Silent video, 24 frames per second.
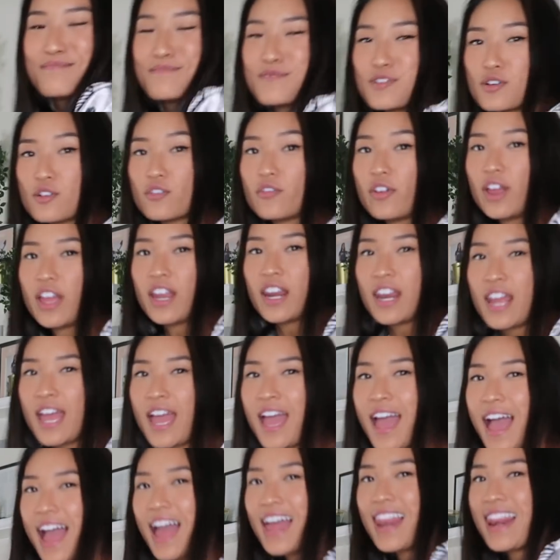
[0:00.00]
and move it.
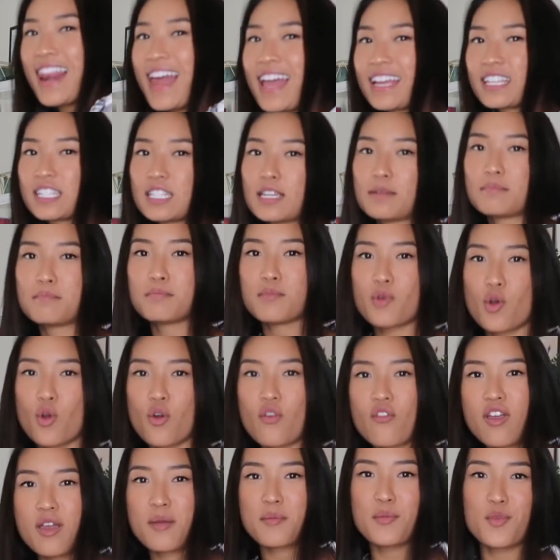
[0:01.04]
I like to
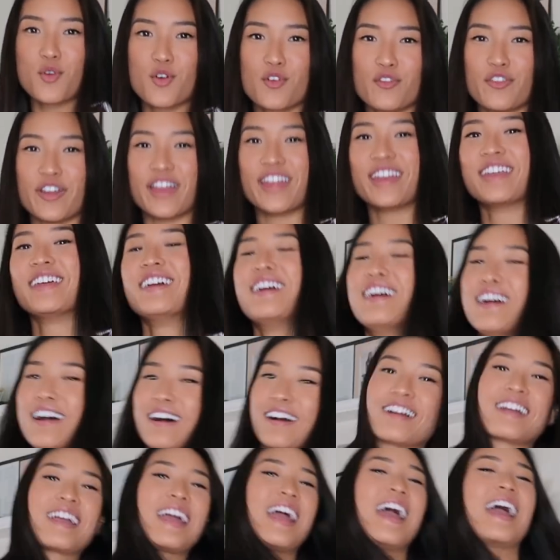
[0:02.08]
move and move it.
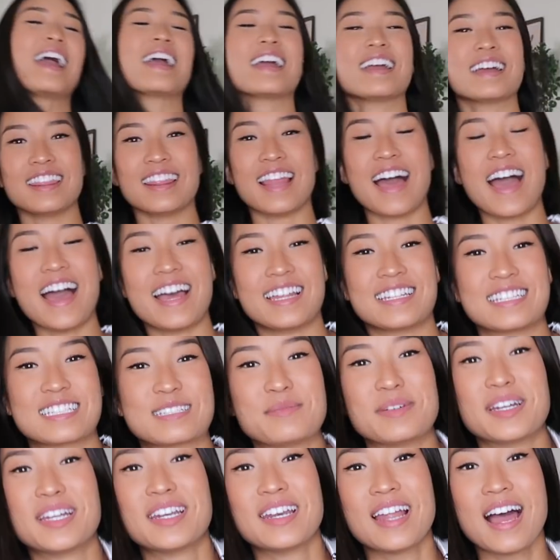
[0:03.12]
Okay,
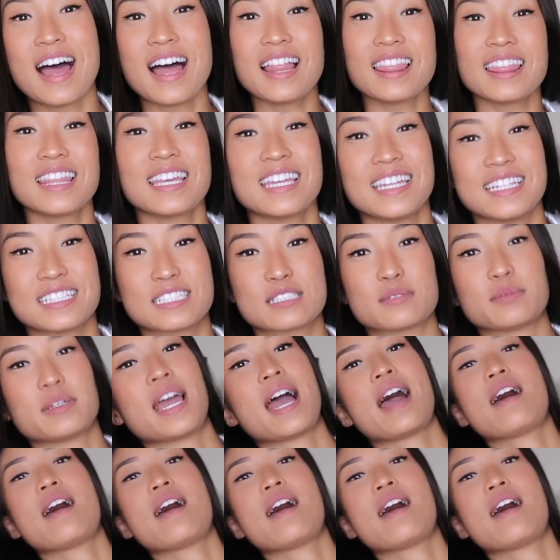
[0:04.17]
last but not least, we